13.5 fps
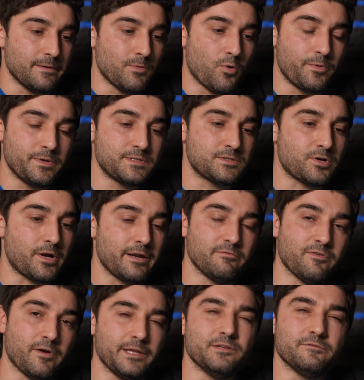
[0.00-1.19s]
always try and
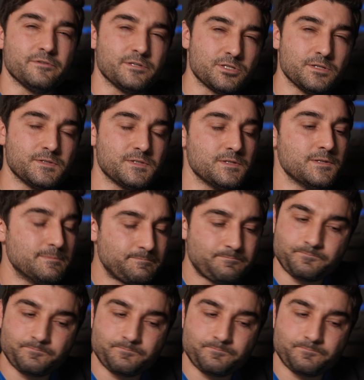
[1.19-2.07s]
find efficiency.